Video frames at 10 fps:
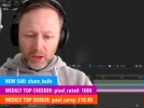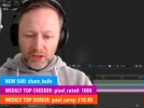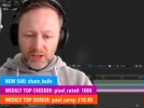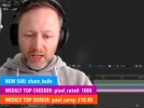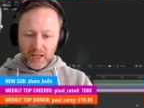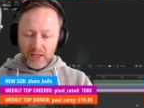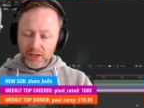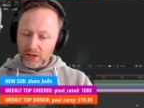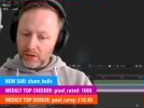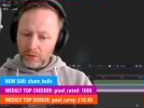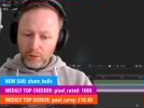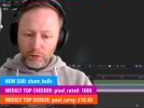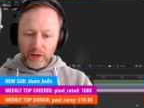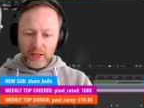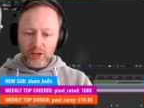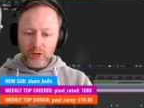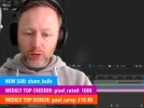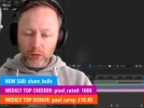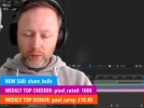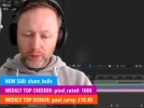Are you serious? Afraid
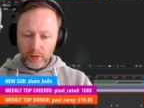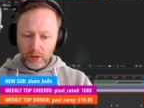so.